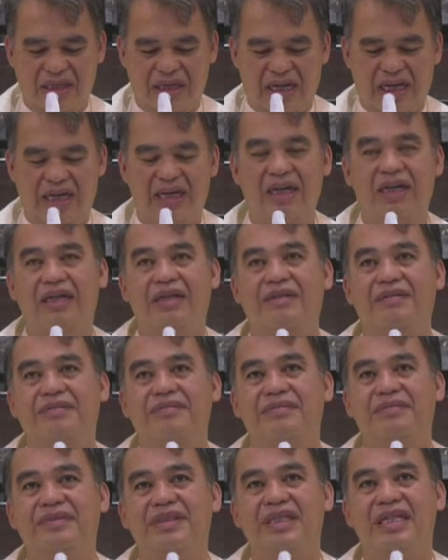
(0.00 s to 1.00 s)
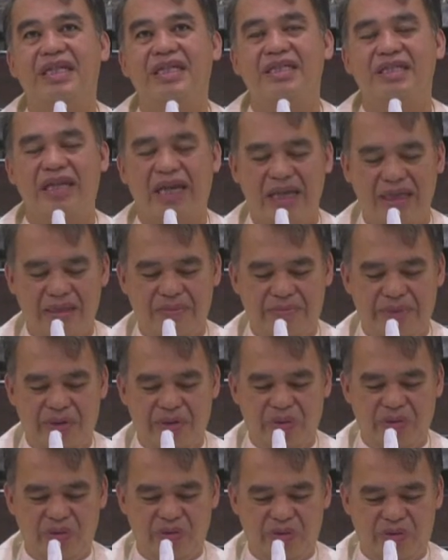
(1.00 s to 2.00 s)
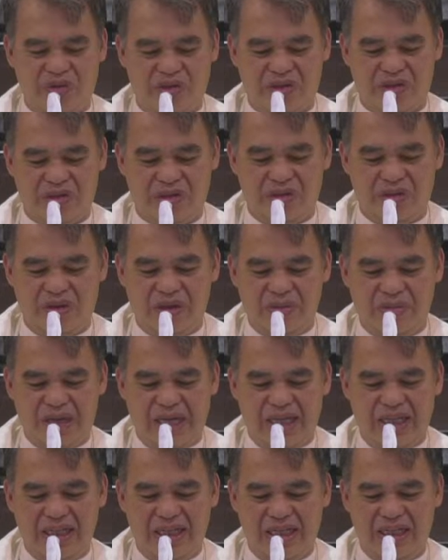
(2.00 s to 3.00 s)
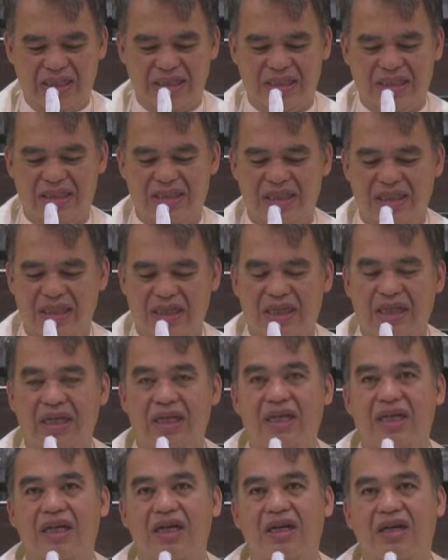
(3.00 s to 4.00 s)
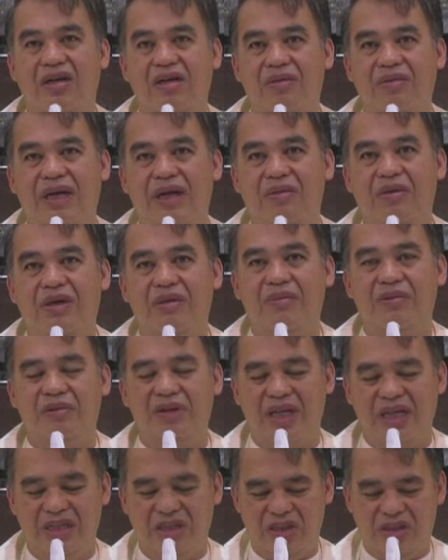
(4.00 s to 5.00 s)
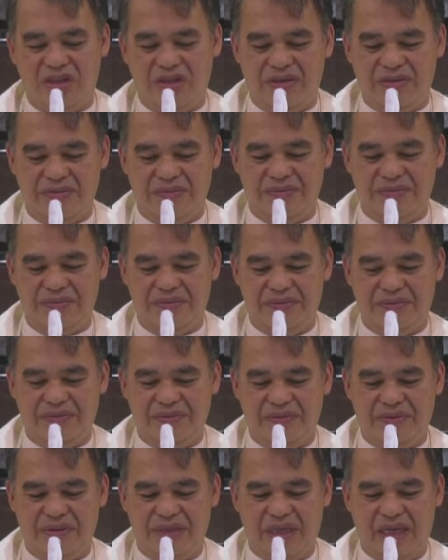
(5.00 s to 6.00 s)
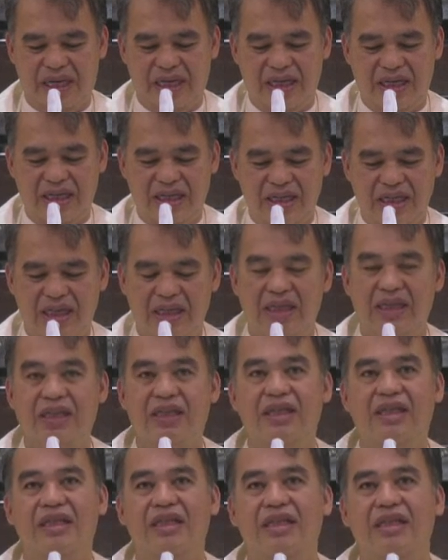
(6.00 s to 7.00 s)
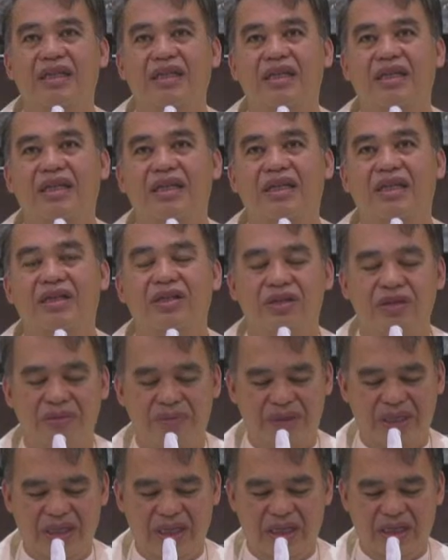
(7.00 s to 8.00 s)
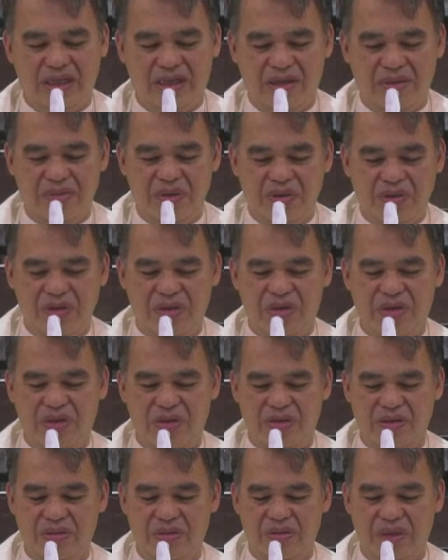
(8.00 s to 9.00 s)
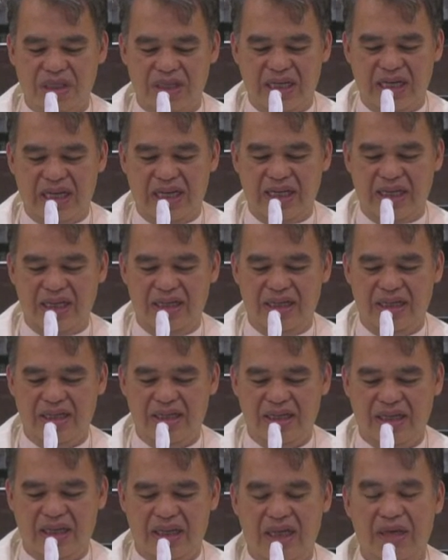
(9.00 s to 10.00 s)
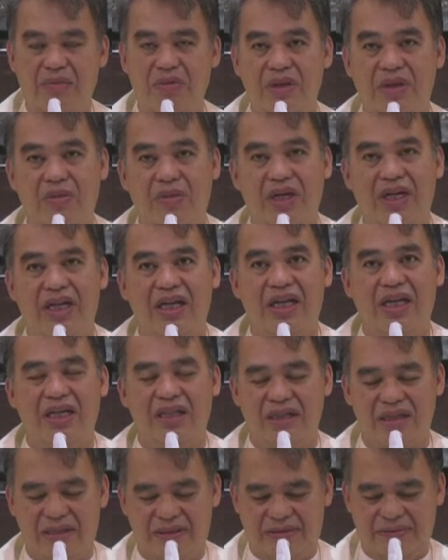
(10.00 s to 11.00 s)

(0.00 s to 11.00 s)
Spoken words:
are signposts to remind us of our vocation and need to be in communion with God and with one another.